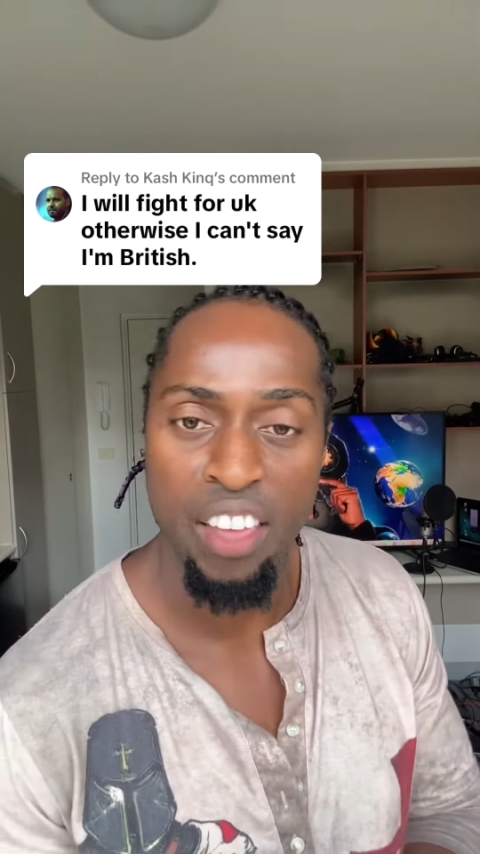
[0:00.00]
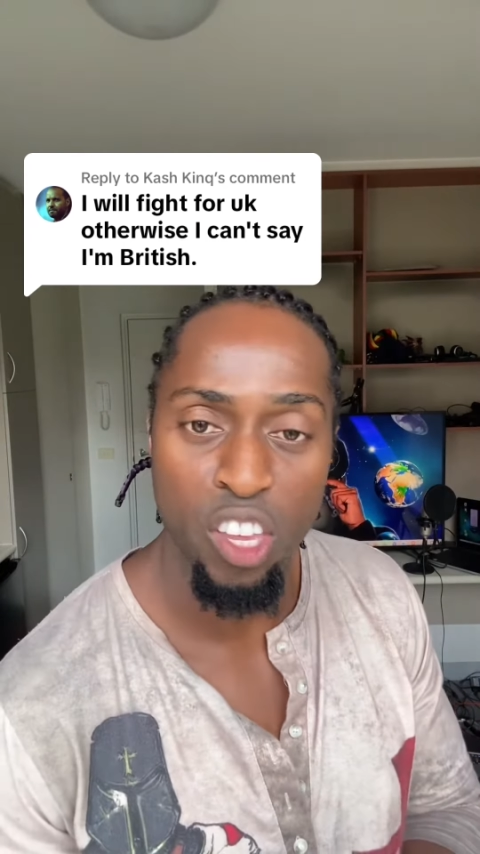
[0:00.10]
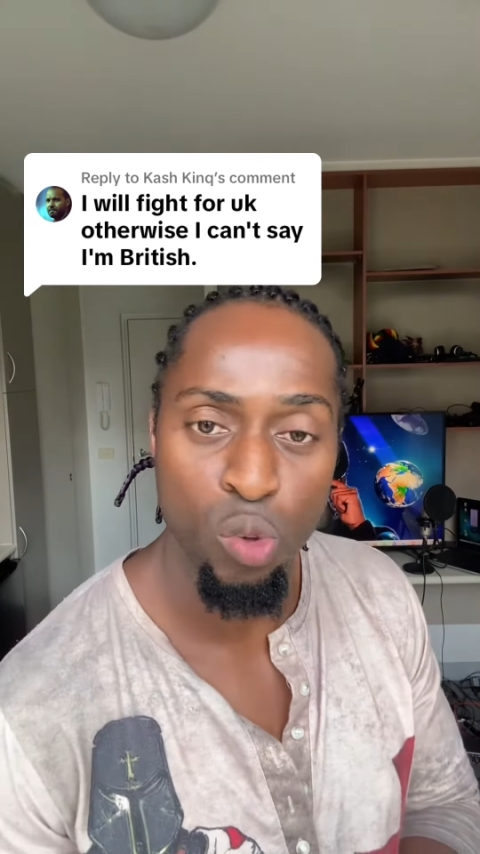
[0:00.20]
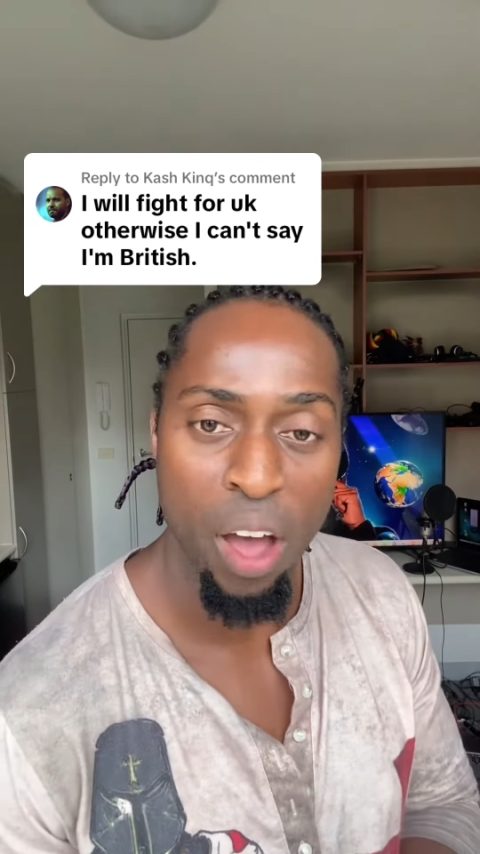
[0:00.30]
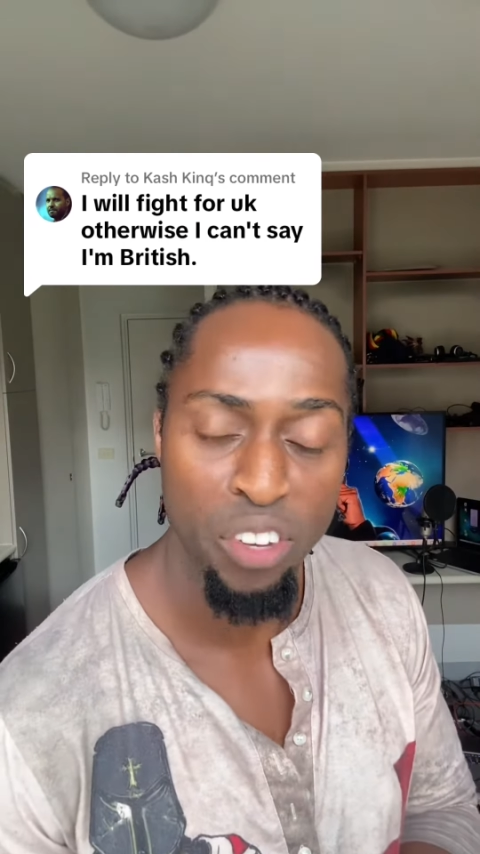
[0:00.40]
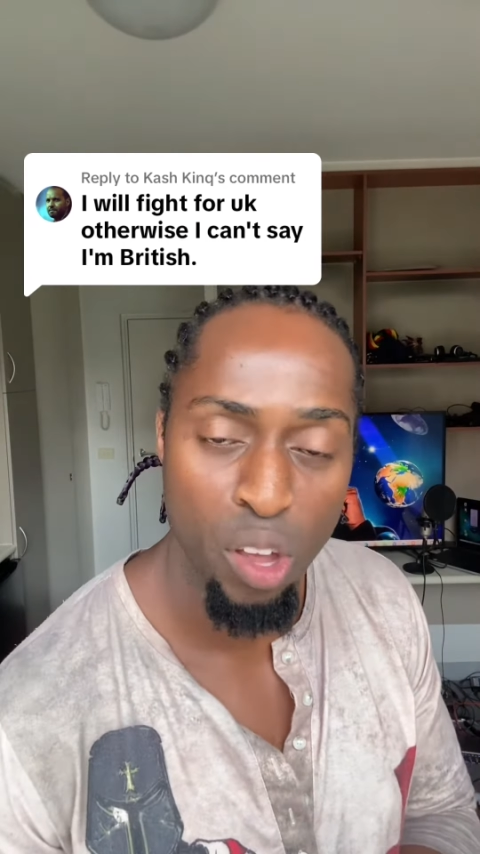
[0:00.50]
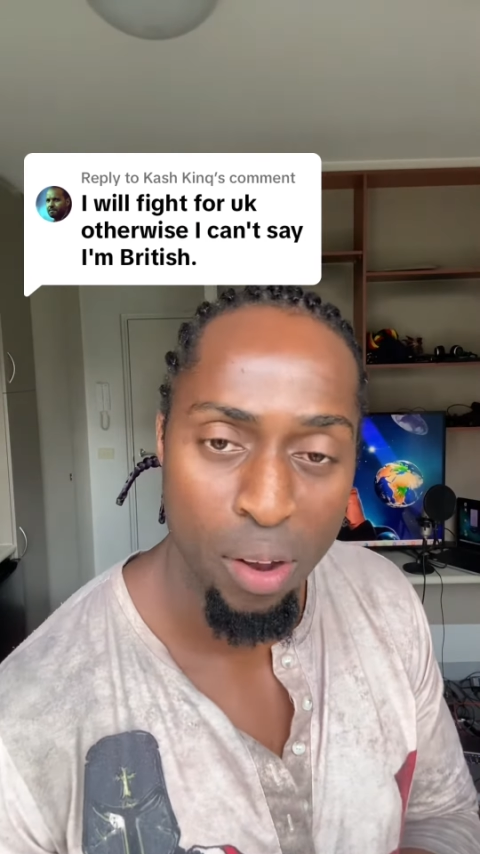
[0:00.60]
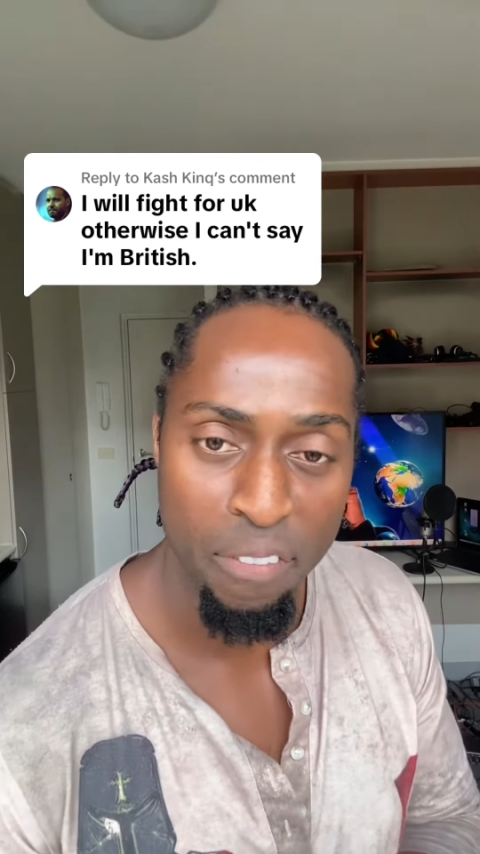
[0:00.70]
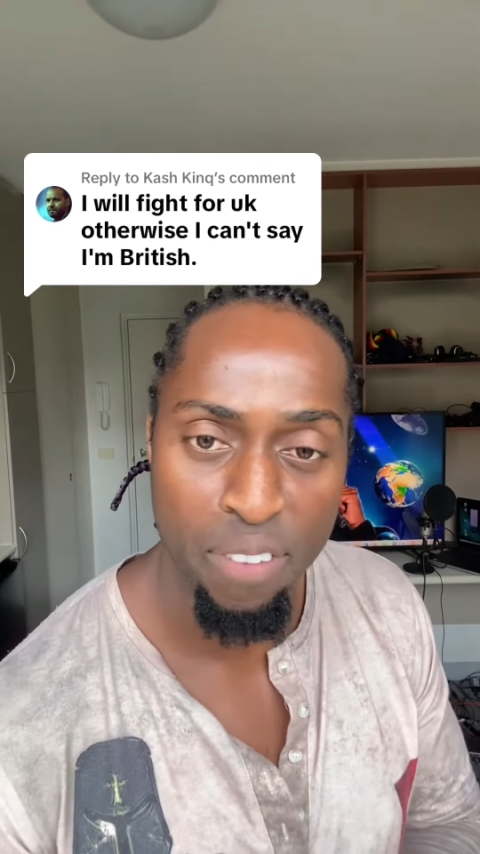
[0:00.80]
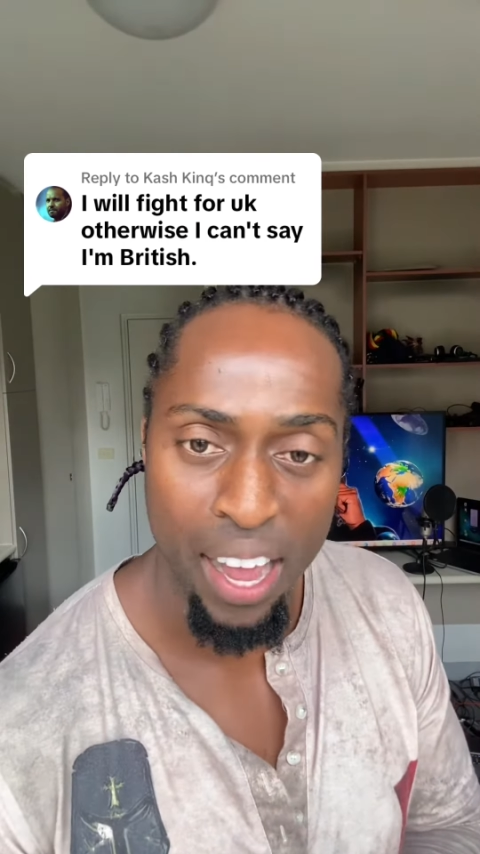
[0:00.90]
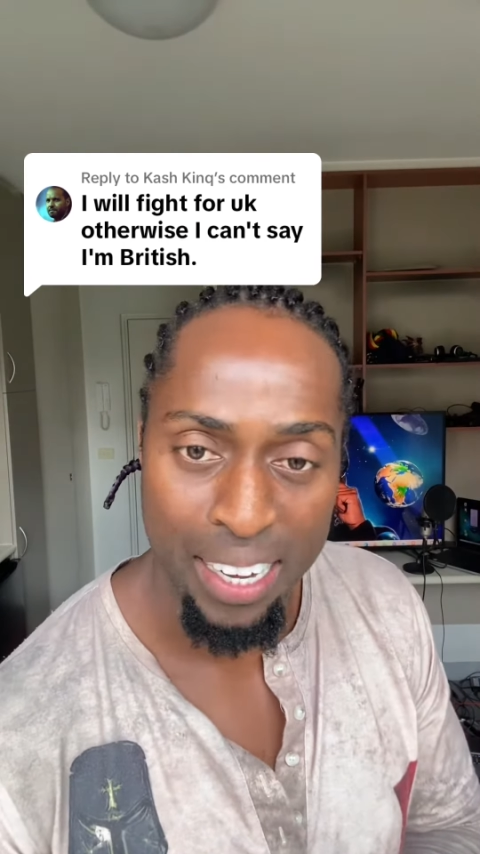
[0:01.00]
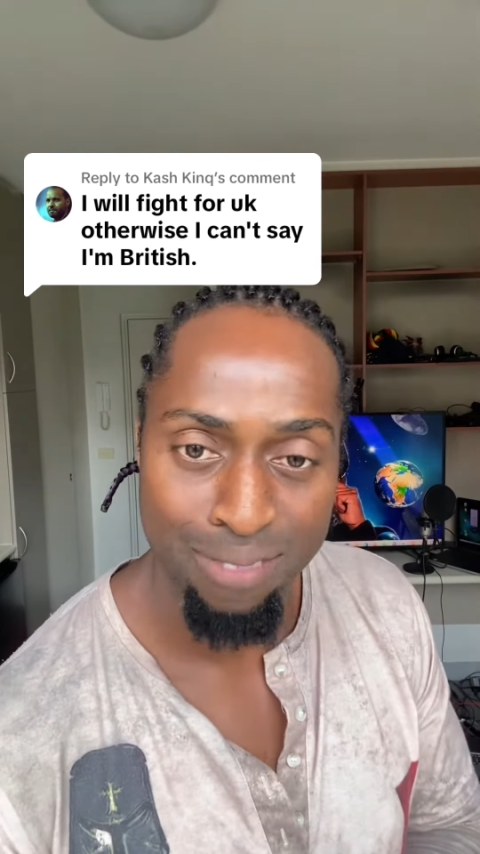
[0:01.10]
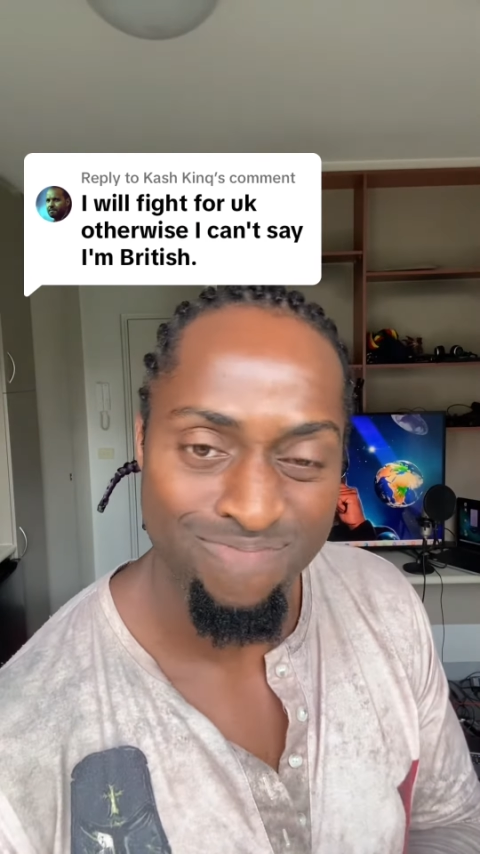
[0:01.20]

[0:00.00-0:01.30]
that you have to go and fight